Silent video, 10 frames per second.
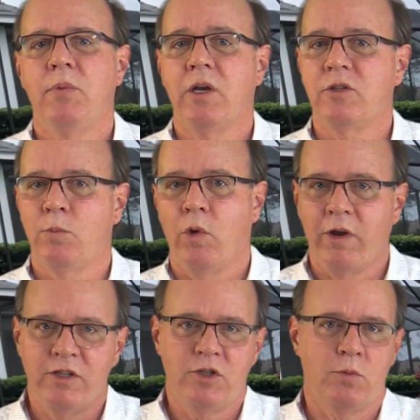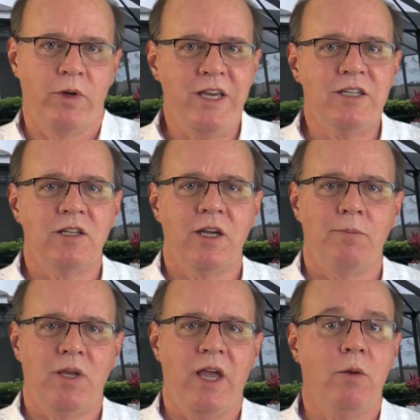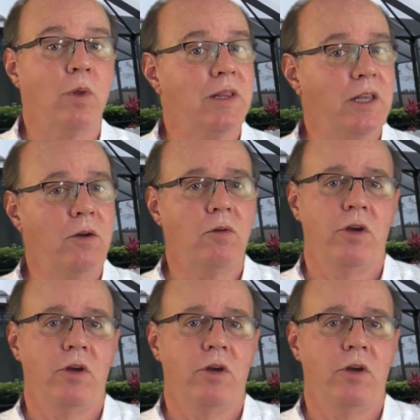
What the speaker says: because mortgages were easily obtained with little